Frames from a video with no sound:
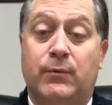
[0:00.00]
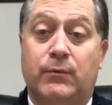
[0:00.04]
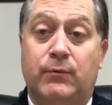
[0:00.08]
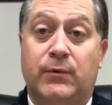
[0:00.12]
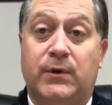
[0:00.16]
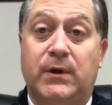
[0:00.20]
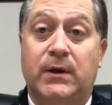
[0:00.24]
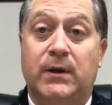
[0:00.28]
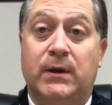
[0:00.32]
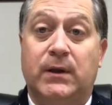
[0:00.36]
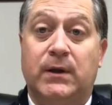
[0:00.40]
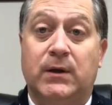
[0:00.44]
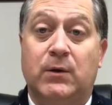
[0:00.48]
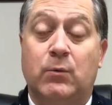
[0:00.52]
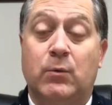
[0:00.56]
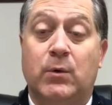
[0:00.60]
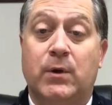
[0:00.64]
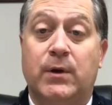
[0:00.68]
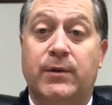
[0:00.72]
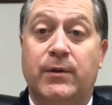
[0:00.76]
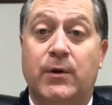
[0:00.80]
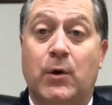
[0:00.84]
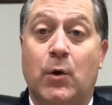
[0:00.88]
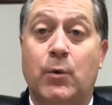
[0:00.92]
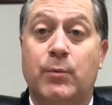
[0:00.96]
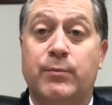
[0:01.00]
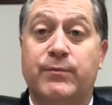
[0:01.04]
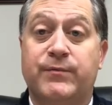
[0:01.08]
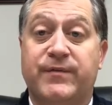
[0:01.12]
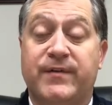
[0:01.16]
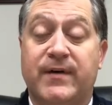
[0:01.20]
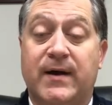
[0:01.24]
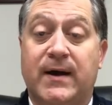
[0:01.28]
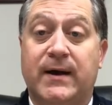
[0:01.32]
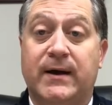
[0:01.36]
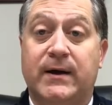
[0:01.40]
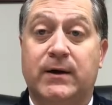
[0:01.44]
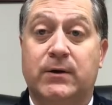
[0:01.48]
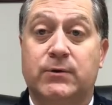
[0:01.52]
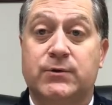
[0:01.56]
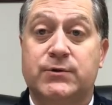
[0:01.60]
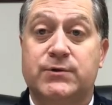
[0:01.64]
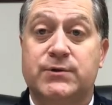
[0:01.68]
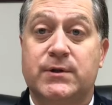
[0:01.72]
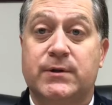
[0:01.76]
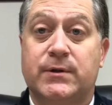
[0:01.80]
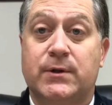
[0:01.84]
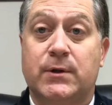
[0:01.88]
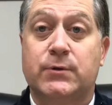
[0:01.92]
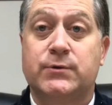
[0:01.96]
dealing with home fires
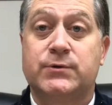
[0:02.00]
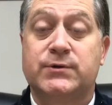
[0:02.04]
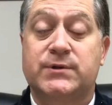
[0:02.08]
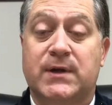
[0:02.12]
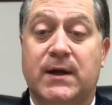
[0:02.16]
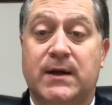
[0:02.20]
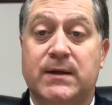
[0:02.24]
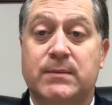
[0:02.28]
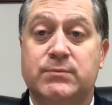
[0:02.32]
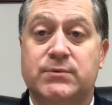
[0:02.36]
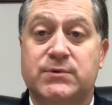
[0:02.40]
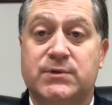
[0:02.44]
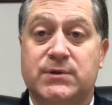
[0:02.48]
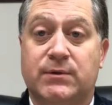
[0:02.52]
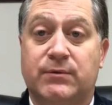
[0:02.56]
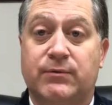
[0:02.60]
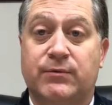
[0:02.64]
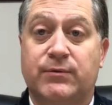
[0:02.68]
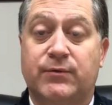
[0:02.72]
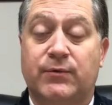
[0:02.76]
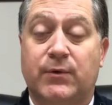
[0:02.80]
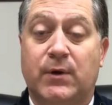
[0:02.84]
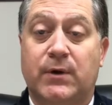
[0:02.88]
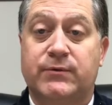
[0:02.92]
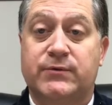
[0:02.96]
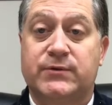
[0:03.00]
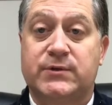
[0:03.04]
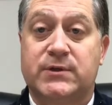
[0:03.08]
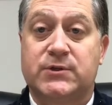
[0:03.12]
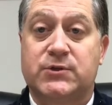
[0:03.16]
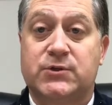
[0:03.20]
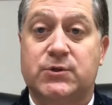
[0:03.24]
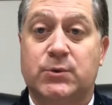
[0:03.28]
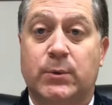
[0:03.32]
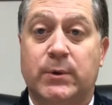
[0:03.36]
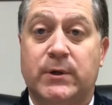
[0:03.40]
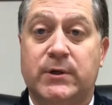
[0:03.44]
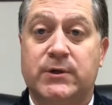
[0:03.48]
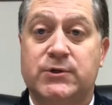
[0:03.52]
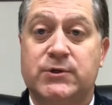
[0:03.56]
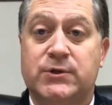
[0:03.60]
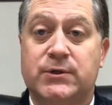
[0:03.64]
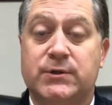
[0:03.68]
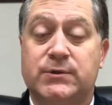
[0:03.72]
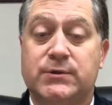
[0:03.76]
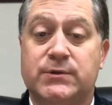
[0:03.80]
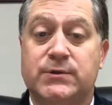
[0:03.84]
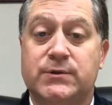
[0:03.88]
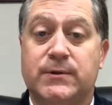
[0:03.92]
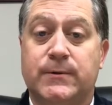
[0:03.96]
and those types of
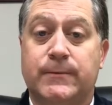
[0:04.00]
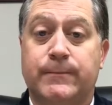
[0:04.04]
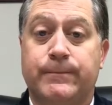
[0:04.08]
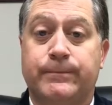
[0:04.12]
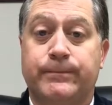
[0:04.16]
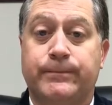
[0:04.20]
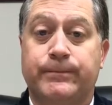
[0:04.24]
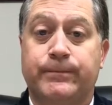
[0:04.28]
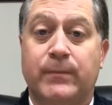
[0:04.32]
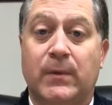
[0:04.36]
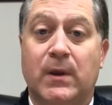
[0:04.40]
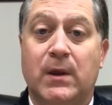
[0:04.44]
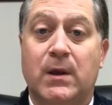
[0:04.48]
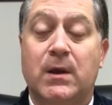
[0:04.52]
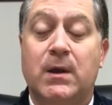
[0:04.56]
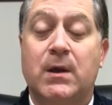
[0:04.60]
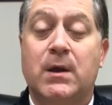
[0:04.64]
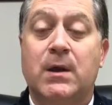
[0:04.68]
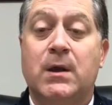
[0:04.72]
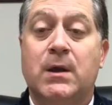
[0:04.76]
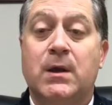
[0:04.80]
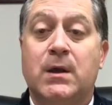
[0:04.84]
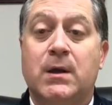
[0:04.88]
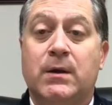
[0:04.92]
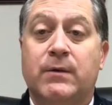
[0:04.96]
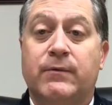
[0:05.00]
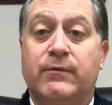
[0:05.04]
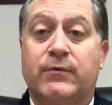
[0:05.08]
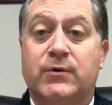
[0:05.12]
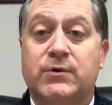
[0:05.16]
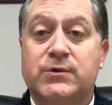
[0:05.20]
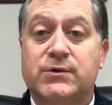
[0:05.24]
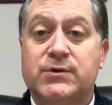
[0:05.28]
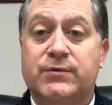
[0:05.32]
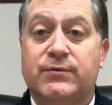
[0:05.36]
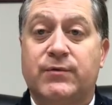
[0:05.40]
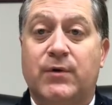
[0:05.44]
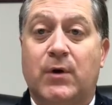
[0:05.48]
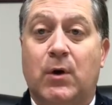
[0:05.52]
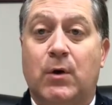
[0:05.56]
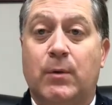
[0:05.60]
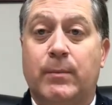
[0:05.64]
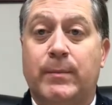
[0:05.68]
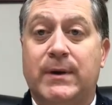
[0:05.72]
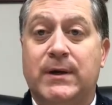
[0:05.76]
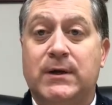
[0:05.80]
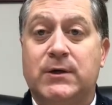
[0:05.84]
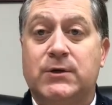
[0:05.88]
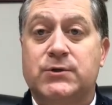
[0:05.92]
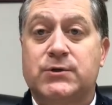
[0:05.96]
situations. First of all,
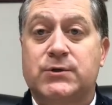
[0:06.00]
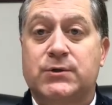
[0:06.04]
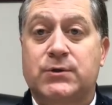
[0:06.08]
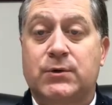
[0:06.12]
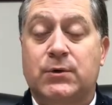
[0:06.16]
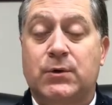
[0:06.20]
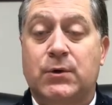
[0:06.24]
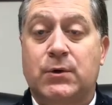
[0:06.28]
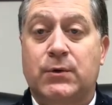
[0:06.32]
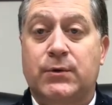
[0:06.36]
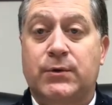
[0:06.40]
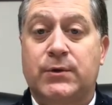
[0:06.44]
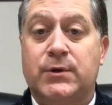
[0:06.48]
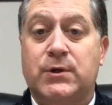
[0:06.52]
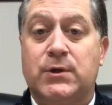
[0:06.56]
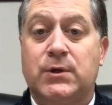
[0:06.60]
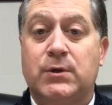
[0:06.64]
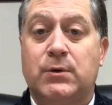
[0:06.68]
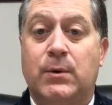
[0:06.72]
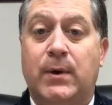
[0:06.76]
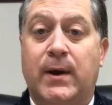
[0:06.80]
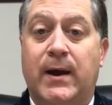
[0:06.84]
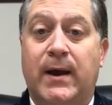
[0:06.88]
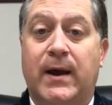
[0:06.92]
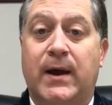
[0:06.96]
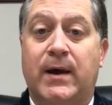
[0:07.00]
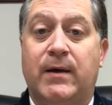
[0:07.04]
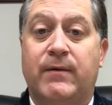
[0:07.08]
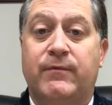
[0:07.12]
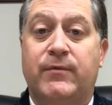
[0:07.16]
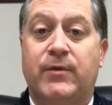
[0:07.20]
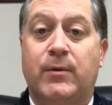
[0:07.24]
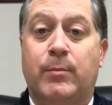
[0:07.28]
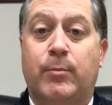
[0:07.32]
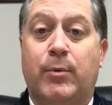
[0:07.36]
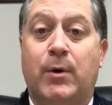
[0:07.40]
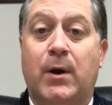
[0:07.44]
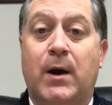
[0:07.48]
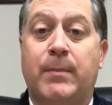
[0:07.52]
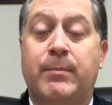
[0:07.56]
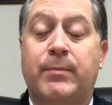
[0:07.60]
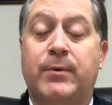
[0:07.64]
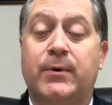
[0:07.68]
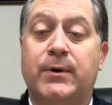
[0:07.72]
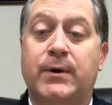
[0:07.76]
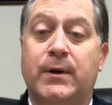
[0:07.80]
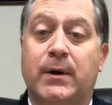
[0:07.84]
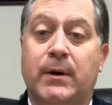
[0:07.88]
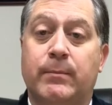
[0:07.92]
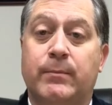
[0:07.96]
make sure that you have the proper
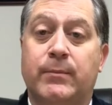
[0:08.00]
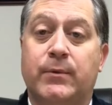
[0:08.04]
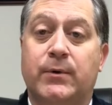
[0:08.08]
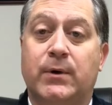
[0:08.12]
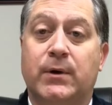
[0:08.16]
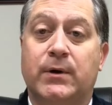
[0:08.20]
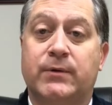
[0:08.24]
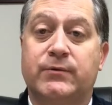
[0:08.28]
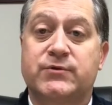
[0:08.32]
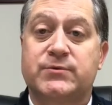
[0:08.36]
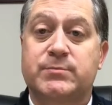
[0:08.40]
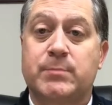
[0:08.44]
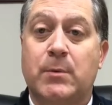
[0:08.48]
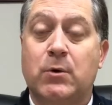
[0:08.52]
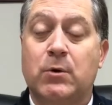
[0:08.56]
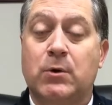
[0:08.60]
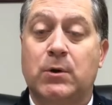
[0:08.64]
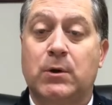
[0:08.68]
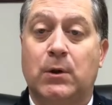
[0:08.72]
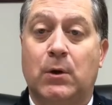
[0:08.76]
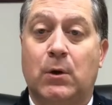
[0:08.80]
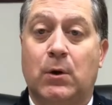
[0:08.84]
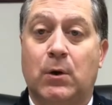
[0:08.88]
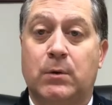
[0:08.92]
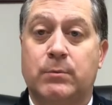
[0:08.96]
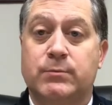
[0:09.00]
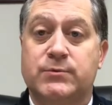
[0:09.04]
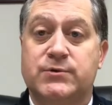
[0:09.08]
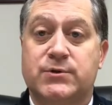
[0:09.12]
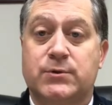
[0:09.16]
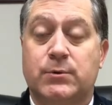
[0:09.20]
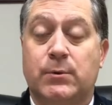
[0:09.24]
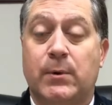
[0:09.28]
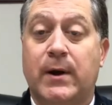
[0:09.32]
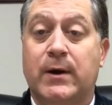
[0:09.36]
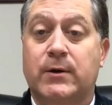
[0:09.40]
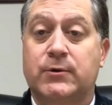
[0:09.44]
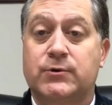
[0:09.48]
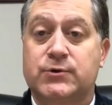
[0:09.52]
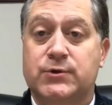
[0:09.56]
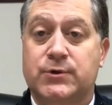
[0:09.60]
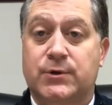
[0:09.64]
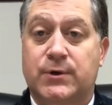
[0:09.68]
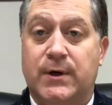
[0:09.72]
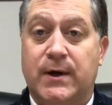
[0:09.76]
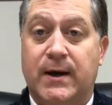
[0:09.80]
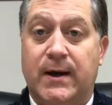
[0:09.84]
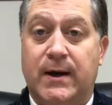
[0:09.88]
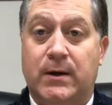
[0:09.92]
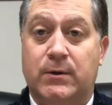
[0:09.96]
number of smoke alarms throughout your
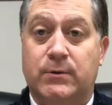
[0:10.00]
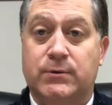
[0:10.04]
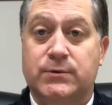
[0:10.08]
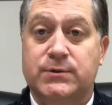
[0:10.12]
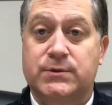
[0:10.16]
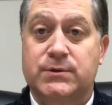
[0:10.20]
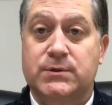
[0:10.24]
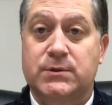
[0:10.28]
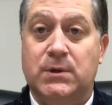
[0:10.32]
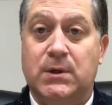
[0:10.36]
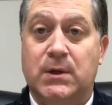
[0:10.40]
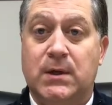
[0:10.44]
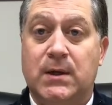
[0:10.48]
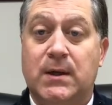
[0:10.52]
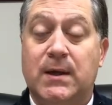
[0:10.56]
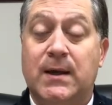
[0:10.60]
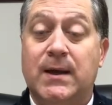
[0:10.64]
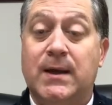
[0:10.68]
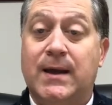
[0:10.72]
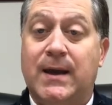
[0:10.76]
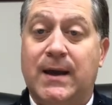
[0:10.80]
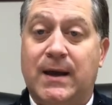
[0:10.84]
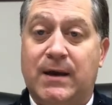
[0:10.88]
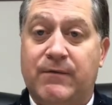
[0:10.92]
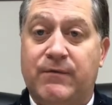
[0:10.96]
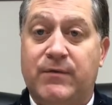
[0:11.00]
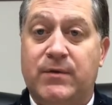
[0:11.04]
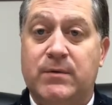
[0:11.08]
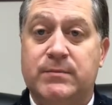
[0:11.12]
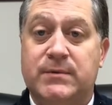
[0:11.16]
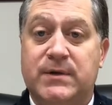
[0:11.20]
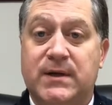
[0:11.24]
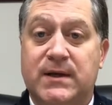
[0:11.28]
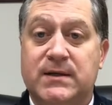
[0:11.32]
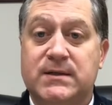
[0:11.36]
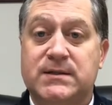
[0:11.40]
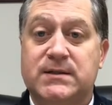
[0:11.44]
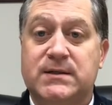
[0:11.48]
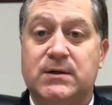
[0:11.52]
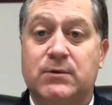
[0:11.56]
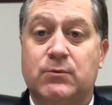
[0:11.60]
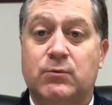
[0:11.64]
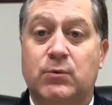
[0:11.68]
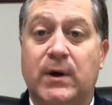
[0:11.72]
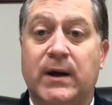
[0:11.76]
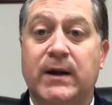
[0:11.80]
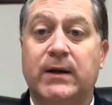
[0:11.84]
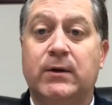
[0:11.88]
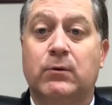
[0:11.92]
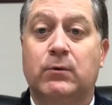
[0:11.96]
house. Have them tested
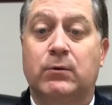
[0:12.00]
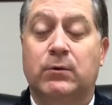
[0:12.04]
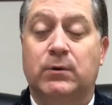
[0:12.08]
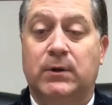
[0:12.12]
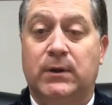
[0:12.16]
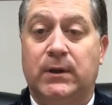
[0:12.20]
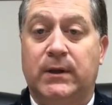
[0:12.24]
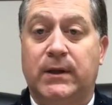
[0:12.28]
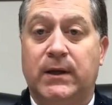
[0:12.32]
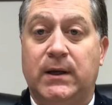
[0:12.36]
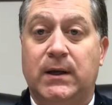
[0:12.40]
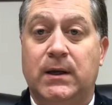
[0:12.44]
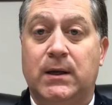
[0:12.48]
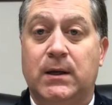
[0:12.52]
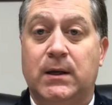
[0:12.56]
regularly,